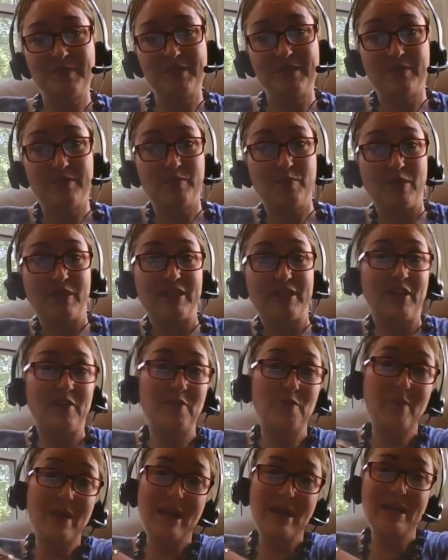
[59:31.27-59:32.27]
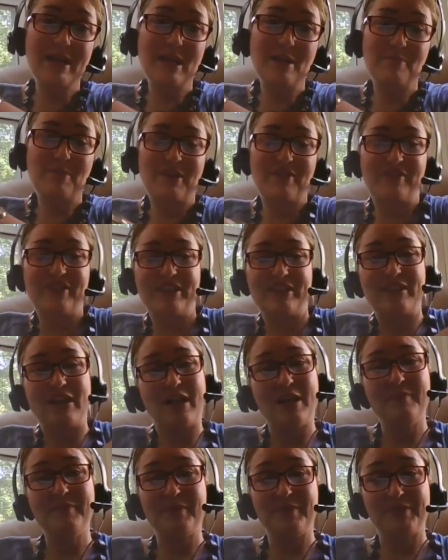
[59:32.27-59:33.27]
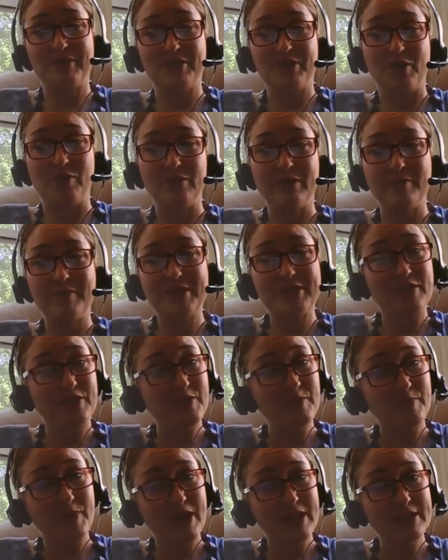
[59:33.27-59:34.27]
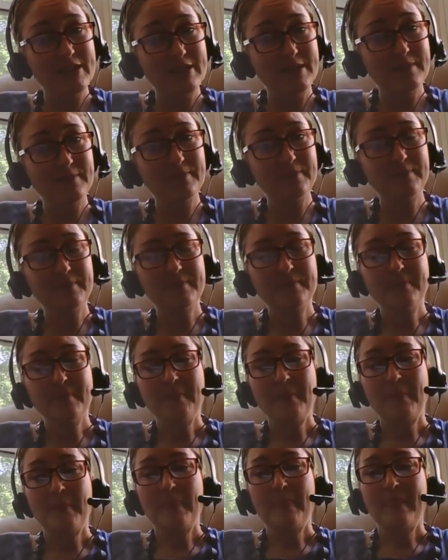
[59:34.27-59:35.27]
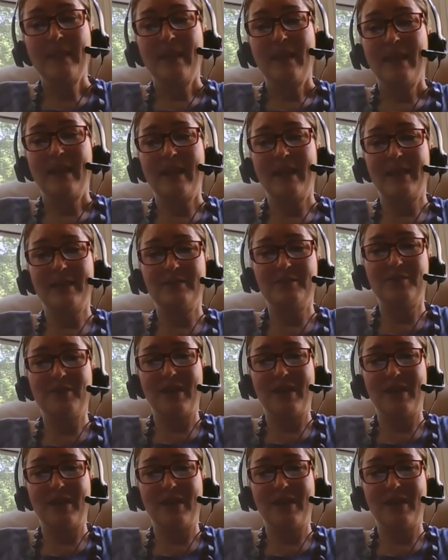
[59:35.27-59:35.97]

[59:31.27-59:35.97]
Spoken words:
swung the other way, and by Vietnam, there was no limits on the press. And you